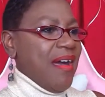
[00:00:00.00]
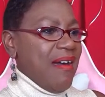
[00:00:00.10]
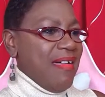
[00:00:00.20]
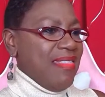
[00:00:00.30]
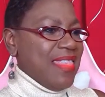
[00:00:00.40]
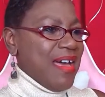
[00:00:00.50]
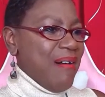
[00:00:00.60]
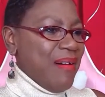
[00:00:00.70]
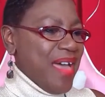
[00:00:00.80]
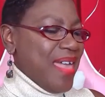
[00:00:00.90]
Hello,
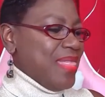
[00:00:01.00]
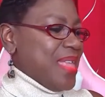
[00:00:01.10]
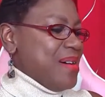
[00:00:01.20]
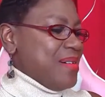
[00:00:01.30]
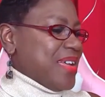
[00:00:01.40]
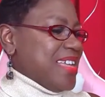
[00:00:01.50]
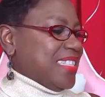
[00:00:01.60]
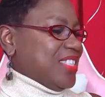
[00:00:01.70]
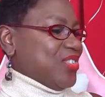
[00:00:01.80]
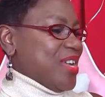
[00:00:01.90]
hello,
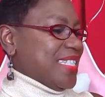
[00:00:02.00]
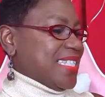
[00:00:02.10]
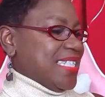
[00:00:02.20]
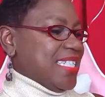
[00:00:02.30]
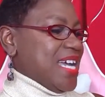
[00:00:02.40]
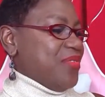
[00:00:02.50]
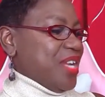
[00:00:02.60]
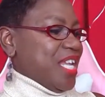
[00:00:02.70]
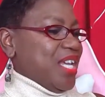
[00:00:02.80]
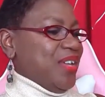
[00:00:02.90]
Cousin Joycelyn. How are
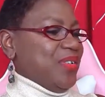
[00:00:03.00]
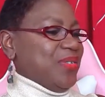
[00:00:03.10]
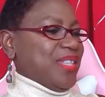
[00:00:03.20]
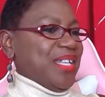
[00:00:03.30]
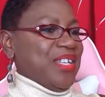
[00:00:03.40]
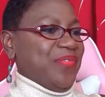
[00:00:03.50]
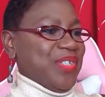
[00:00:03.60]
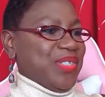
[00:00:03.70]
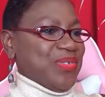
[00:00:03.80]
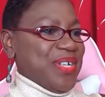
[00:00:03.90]
you? Thank you
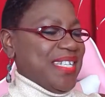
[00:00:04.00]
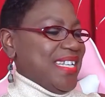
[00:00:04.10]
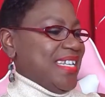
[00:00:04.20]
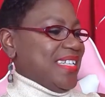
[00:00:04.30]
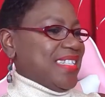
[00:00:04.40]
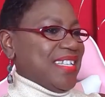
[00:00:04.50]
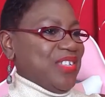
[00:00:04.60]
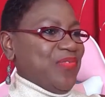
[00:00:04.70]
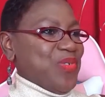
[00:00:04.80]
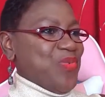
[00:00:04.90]
for joining. Thank
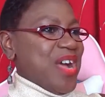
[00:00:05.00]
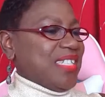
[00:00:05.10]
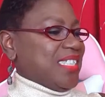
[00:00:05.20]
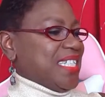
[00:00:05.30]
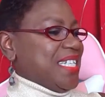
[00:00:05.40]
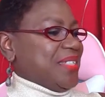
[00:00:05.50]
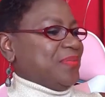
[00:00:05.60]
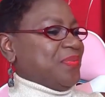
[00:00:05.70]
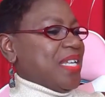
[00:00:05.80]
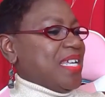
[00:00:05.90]
you for watching.
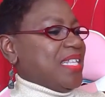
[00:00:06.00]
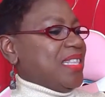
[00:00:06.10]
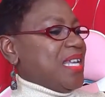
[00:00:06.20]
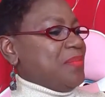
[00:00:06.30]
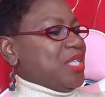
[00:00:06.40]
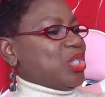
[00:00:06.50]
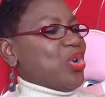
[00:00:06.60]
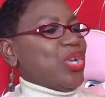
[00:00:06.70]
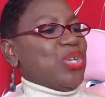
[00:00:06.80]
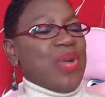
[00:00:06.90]
Let me
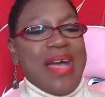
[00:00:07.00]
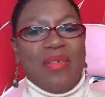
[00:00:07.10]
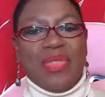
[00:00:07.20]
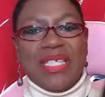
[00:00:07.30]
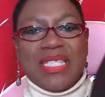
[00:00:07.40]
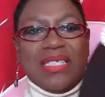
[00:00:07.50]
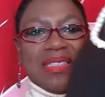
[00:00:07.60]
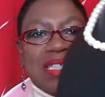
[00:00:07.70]
show you how this look.